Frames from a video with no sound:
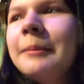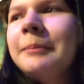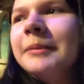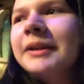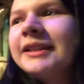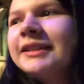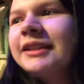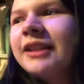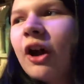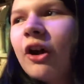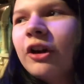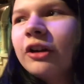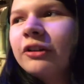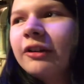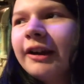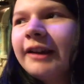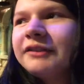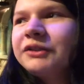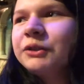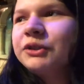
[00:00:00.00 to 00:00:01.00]
Miss
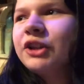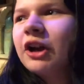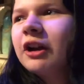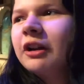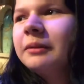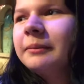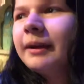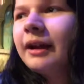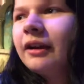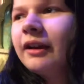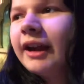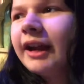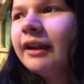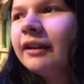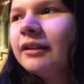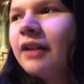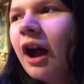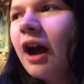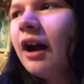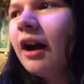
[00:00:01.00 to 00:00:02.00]
Hartgraves was talking about
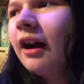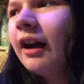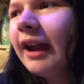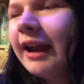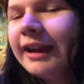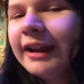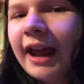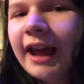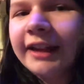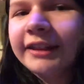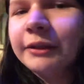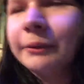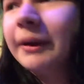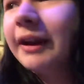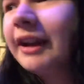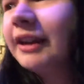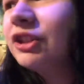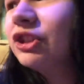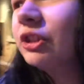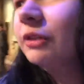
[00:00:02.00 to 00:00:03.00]
uh, Anne
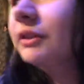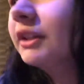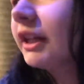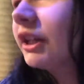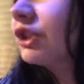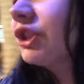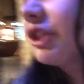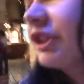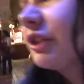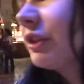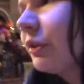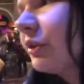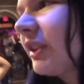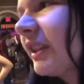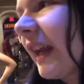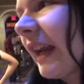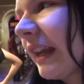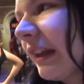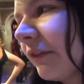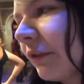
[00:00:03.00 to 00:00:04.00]
Hathaway. She was like, she's too
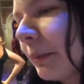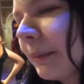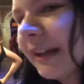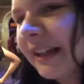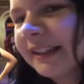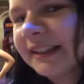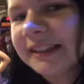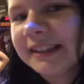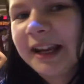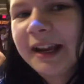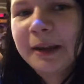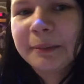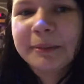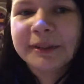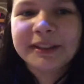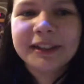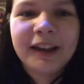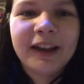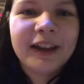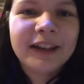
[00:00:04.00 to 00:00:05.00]
skinny for me to stand
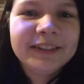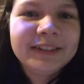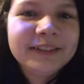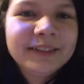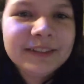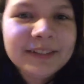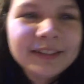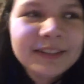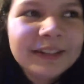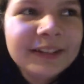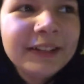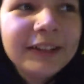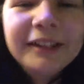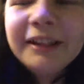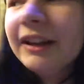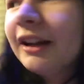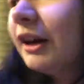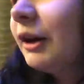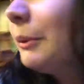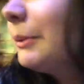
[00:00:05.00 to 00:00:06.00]
beside.
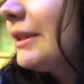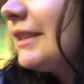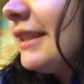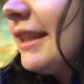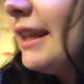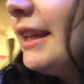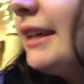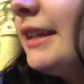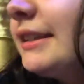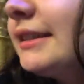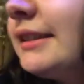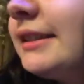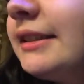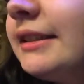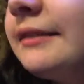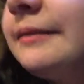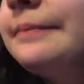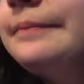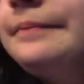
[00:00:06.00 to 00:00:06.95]
Who is this?